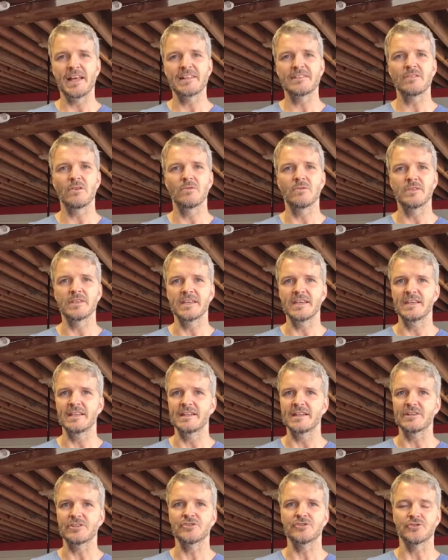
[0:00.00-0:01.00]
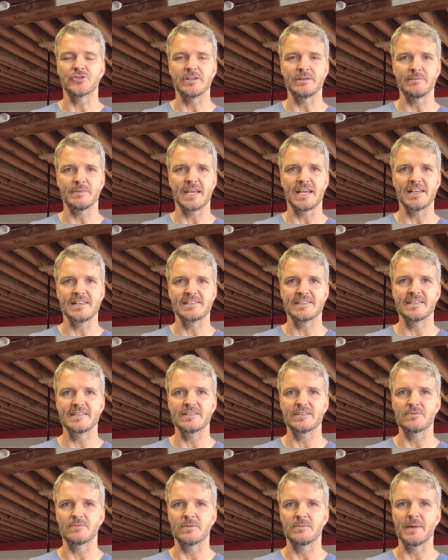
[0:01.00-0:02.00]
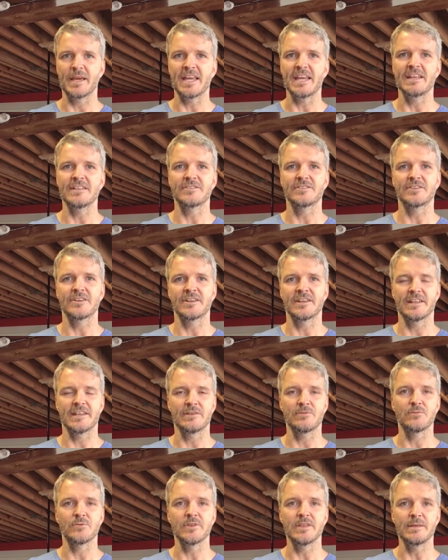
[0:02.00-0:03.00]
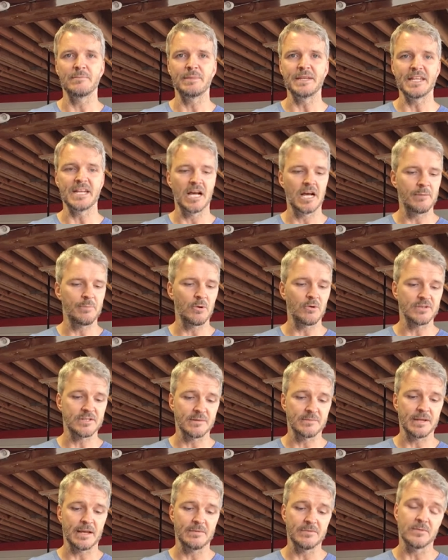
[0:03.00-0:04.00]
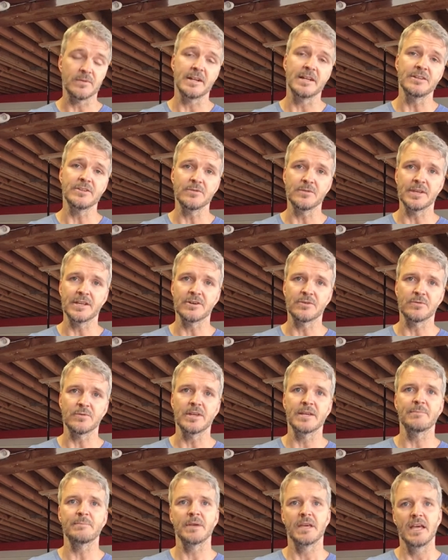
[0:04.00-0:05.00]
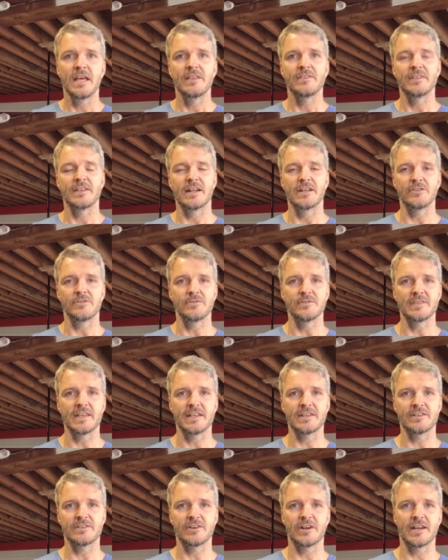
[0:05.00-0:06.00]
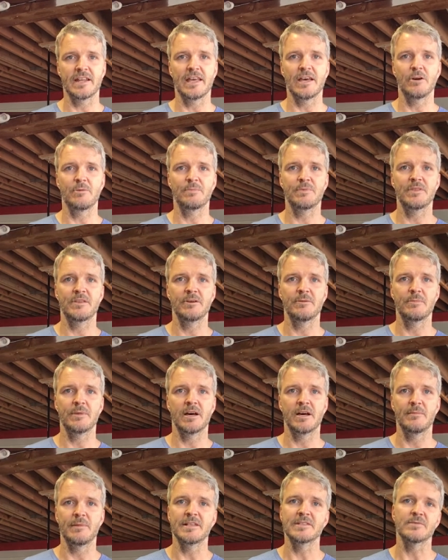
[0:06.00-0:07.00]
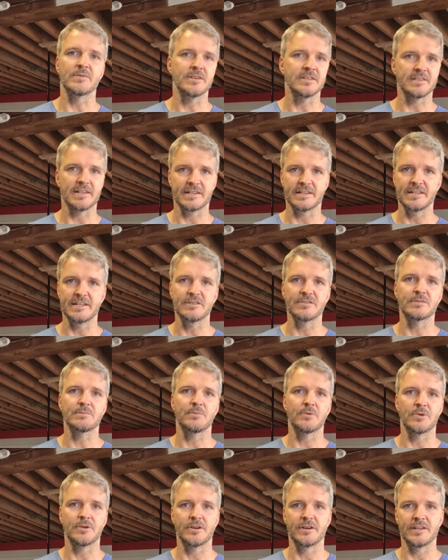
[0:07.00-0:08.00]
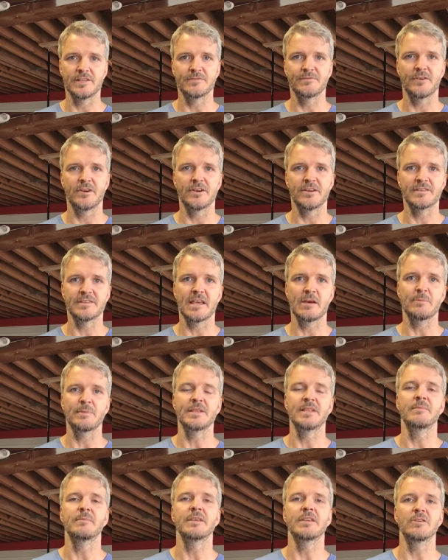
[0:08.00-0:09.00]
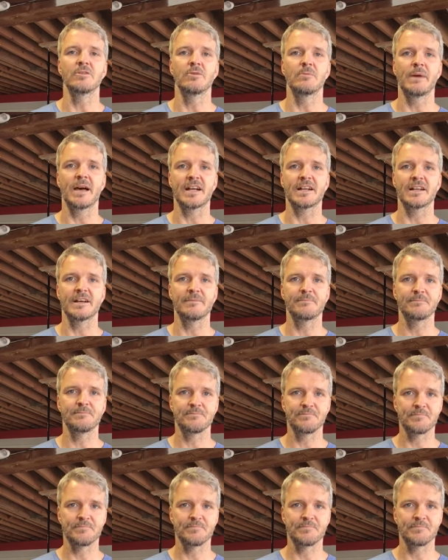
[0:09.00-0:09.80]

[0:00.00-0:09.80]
that's only in extreme cases, or when my hands are starting to get really beat up, or sometimes when I do get a rip, then I use that to try to help them, as well as like Neosporin as far as helping them heal back up.